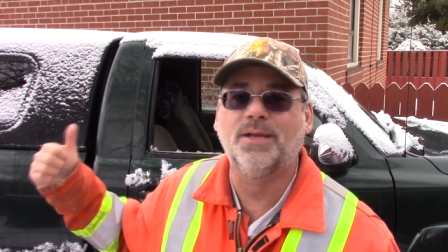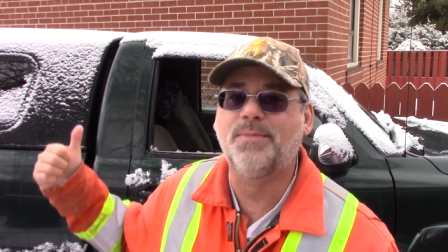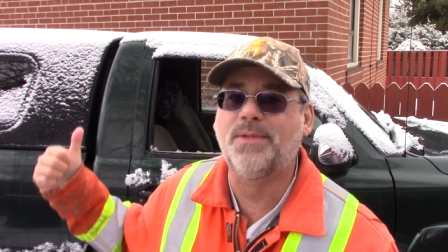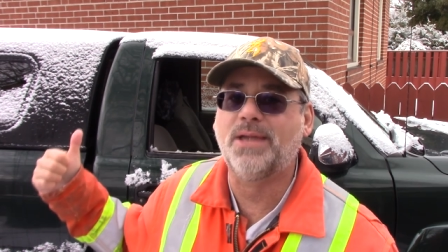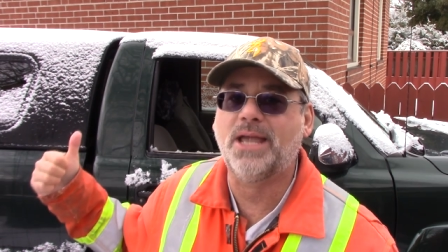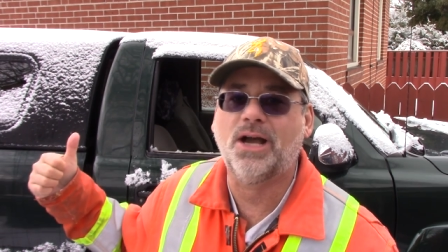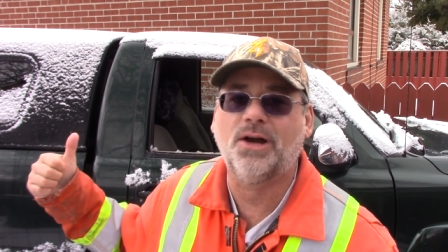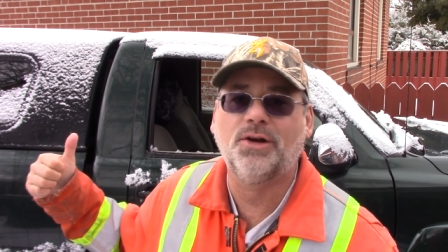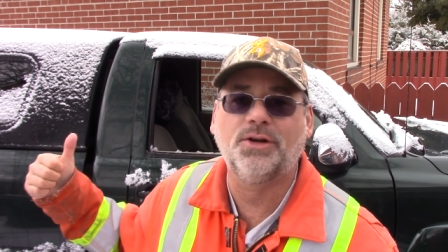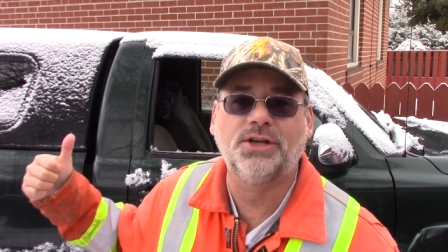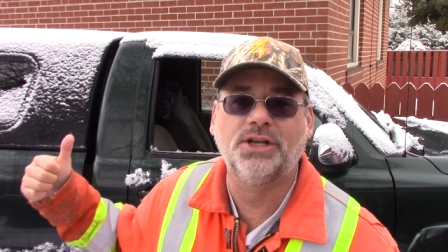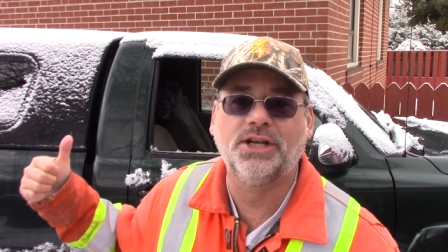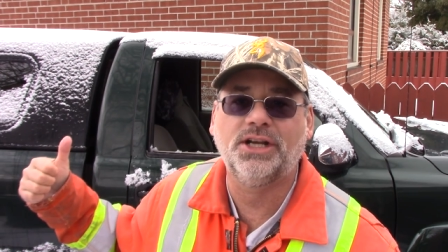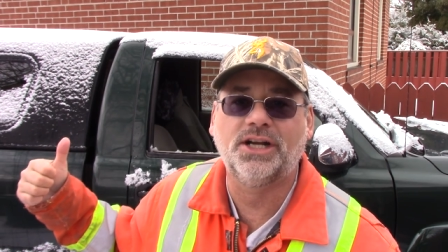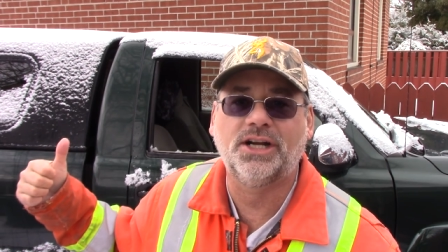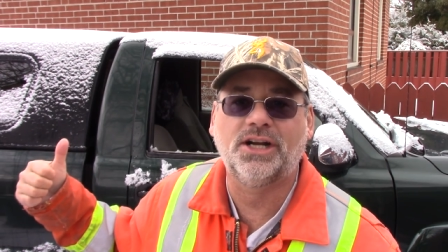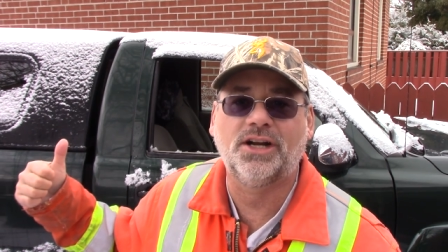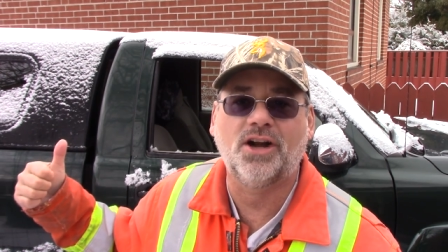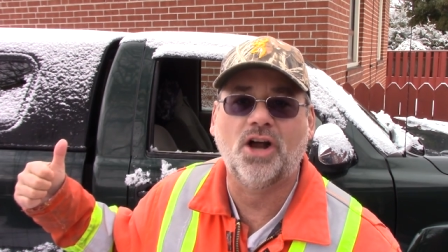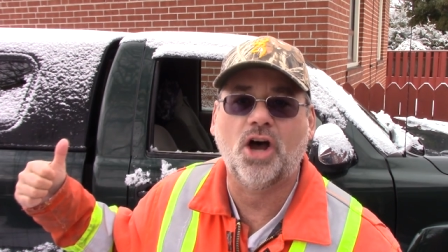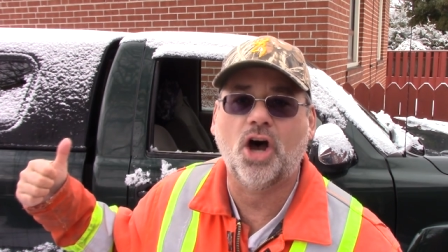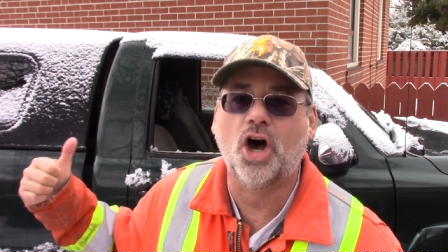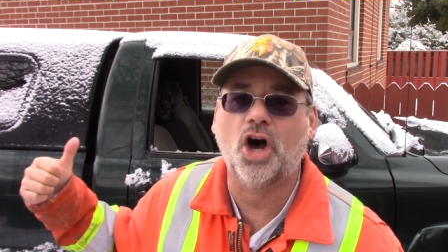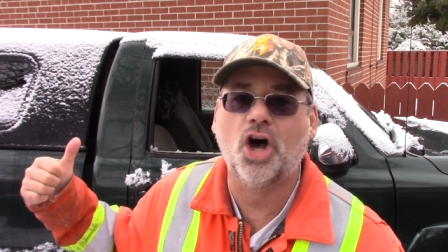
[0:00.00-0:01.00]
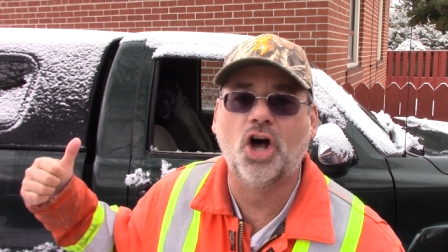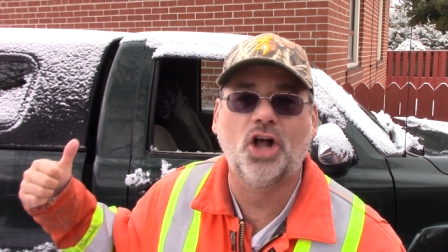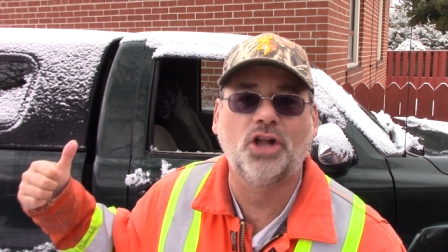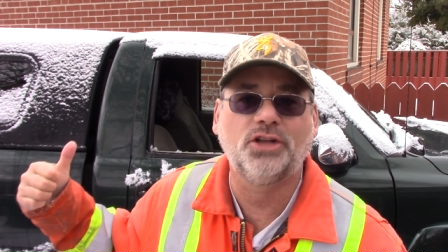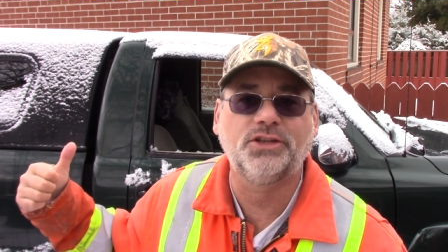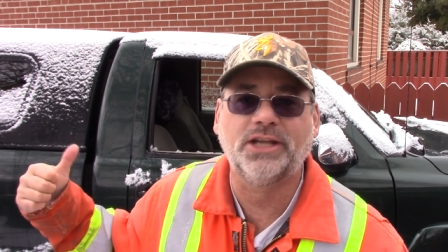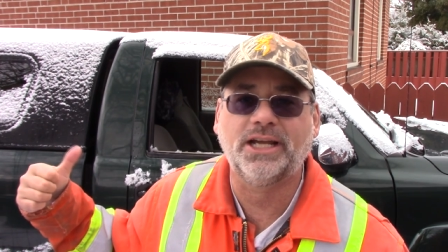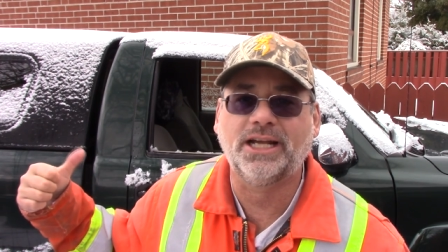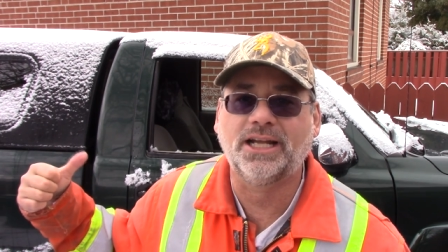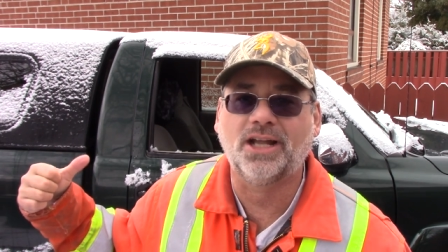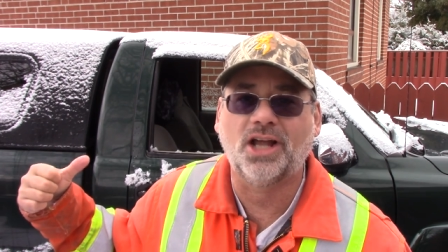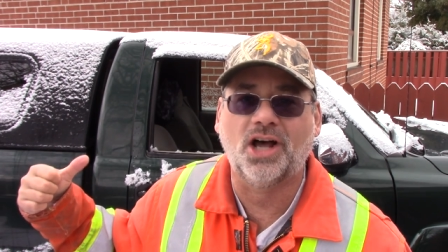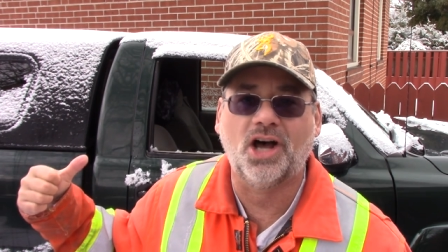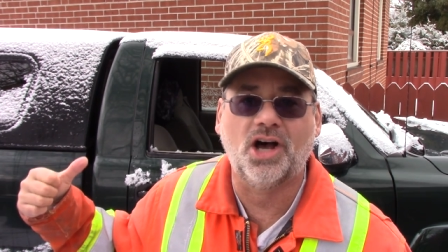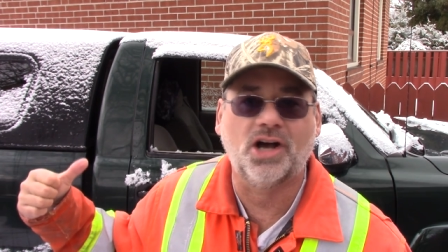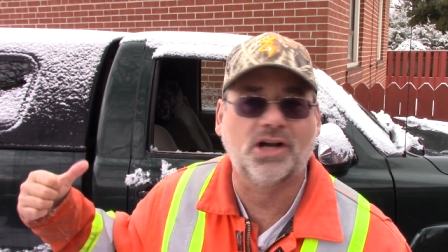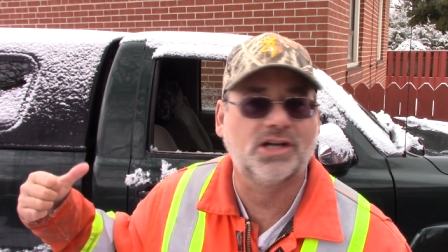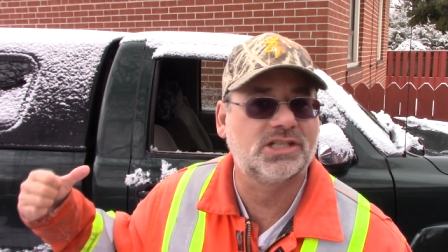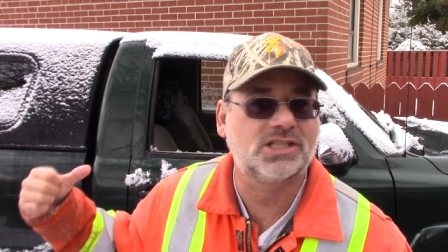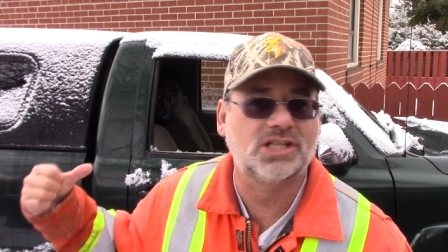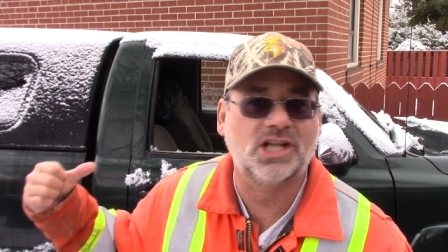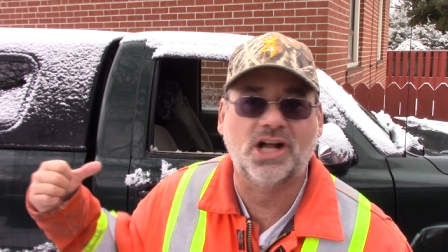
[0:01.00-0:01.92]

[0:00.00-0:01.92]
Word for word: be out here all day long as